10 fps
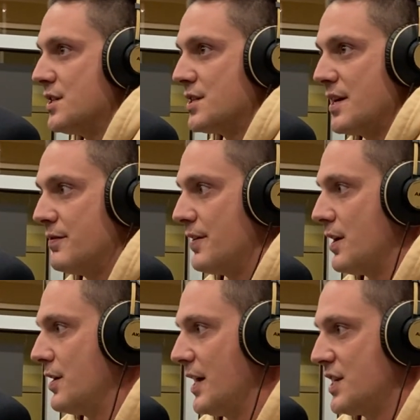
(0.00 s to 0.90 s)
It's
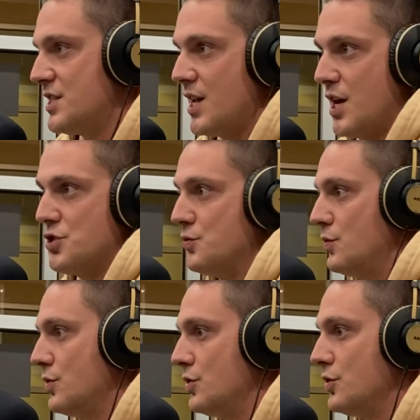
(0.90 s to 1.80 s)
very
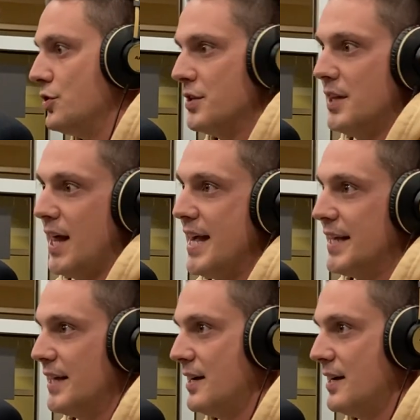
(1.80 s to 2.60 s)
sexual, and I